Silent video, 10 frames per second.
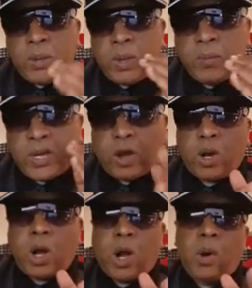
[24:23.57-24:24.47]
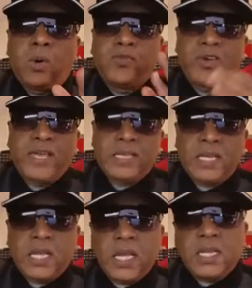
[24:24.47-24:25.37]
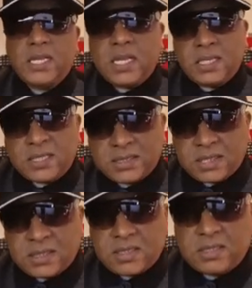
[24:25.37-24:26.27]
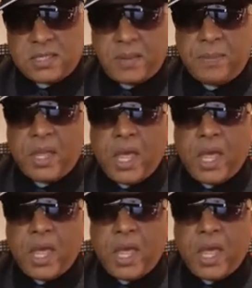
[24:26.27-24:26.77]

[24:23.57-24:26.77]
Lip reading: put our faith in the justice system,